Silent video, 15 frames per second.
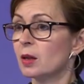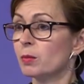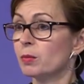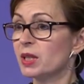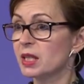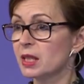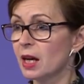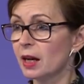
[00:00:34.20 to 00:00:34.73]

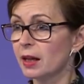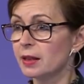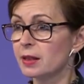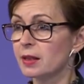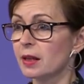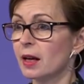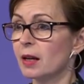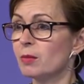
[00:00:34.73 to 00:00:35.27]

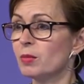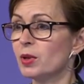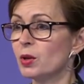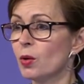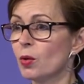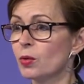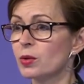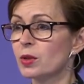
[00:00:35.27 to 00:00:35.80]
Besides and
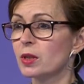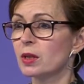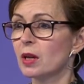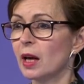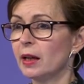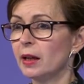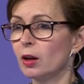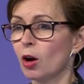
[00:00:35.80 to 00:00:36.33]
beyond
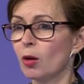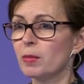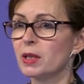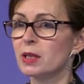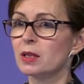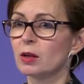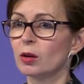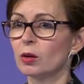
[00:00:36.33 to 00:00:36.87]
any
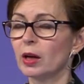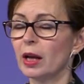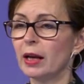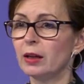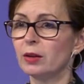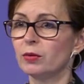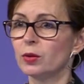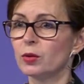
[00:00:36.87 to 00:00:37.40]
comment on
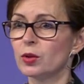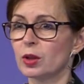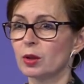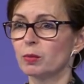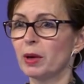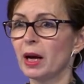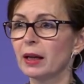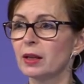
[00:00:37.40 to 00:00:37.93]
any future
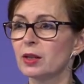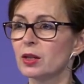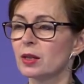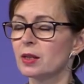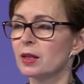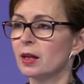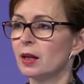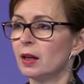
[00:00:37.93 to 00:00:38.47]

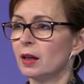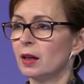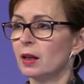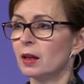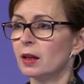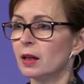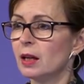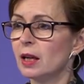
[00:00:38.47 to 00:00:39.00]
packages,
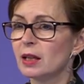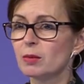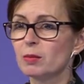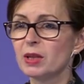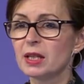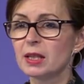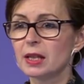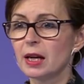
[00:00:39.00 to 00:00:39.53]
uh, let
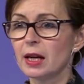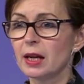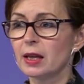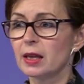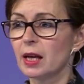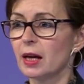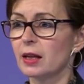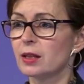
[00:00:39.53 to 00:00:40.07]
me say
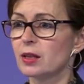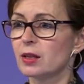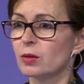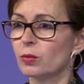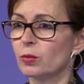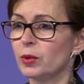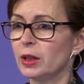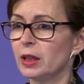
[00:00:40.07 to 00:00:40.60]
that
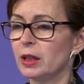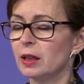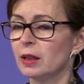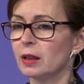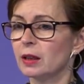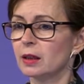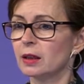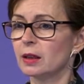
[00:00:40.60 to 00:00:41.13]
we,
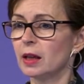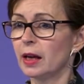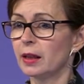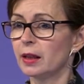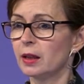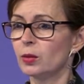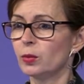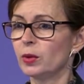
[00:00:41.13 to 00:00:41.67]
uh, I
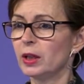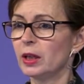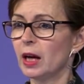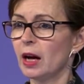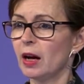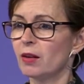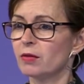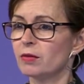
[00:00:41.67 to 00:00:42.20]
think we
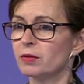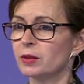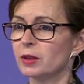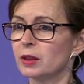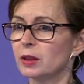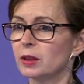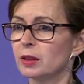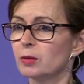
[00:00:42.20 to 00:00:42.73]
have
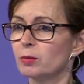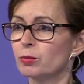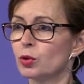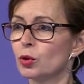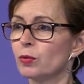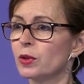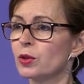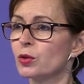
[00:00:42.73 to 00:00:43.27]
uh,
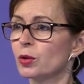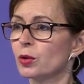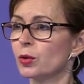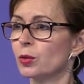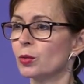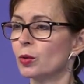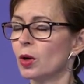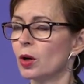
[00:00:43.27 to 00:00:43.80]
proven to
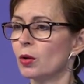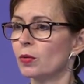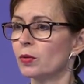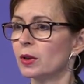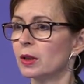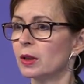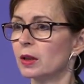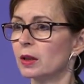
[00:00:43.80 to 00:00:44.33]
you
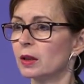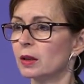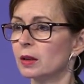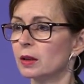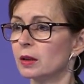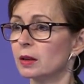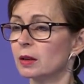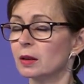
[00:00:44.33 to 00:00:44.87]
over
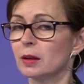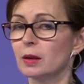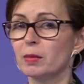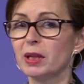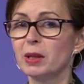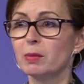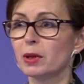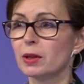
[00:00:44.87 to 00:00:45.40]
uh, the
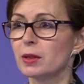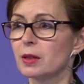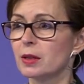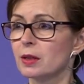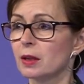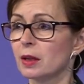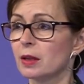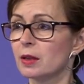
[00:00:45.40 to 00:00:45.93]
many months
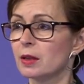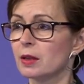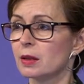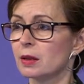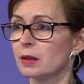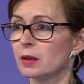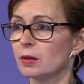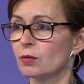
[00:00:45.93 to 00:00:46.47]
since
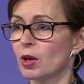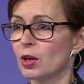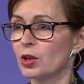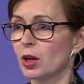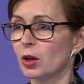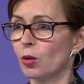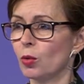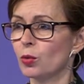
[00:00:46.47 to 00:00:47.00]
uh,
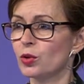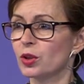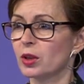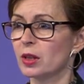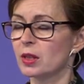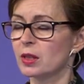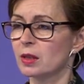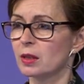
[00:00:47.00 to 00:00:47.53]
Russia launched
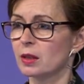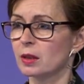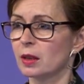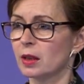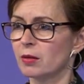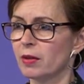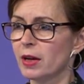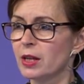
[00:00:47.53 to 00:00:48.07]
this uh,
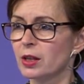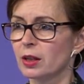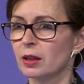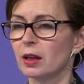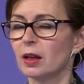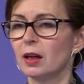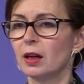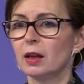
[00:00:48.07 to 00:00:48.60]

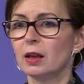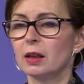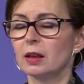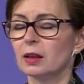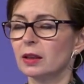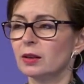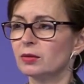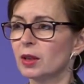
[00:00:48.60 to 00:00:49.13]
invasion
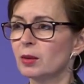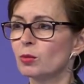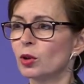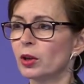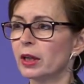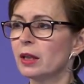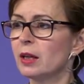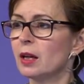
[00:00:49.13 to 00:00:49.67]
uh, in
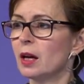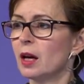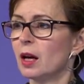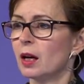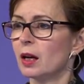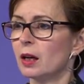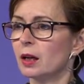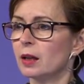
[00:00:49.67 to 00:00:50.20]
February,
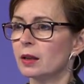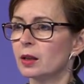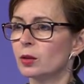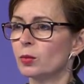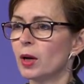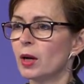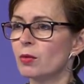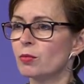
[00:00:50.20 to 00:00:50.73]
uh,
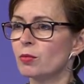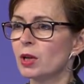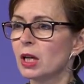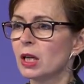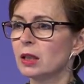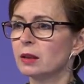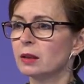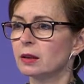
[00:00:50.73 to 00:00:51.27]
that we are
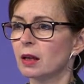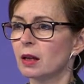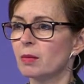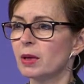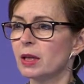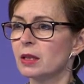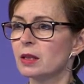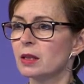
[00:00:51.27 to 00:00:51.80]
really
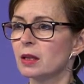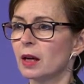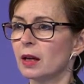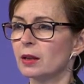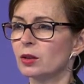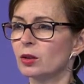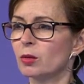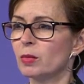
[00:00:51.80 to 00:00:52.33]
determined
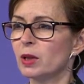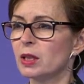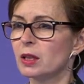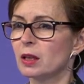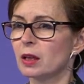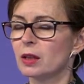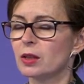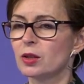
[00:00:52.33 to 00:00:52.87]
and
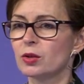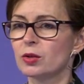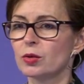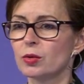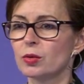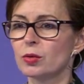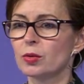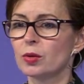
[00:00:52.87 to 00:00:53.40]
committed
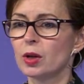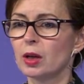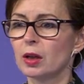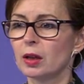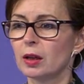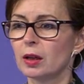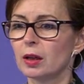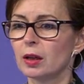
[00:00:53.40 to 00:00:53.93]
to,
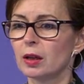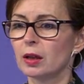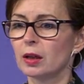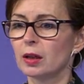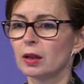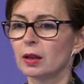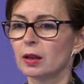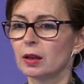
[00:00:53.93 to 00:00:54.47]
uh,
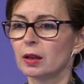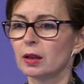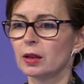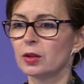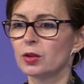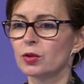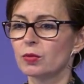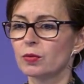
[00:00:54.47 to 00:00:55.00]

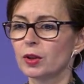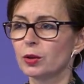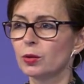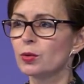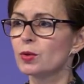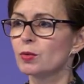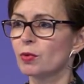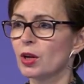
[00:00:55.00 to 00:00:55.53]
uh, to
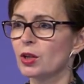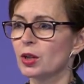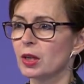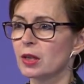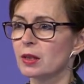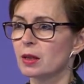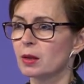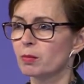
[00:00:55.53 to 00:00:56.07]
reduce
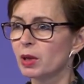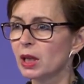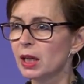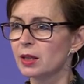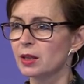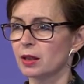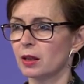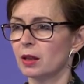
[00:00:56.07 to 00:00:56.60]
Russia's
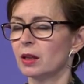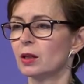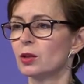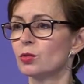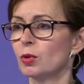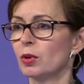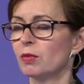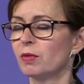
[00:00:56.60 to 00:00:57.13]
ability
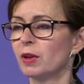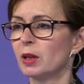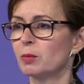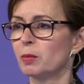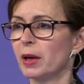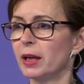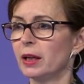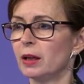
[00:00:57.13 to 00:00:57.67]
to
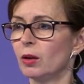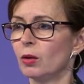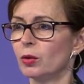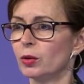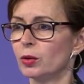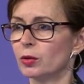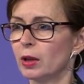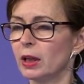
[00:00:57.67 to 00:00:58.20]
inflict pain
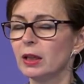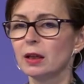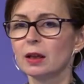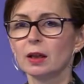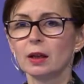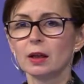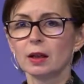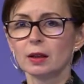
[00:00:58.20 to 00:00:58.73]
on Ukraine.
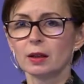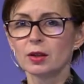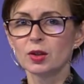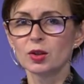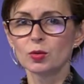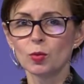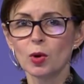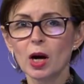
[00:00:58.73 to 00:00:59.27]
This
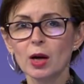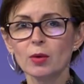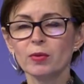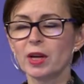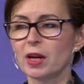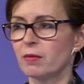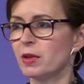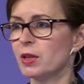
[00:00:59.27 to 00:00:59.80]
is why
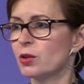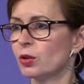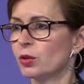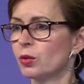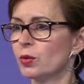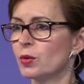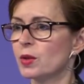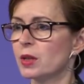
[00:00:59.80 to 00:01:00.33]
we have
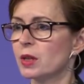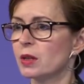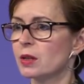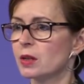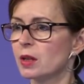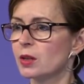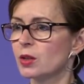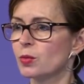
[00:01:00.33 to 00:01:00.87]
introduced
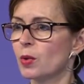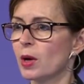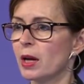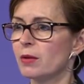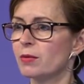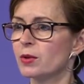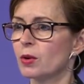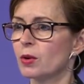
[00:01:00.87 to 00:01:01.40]
six waves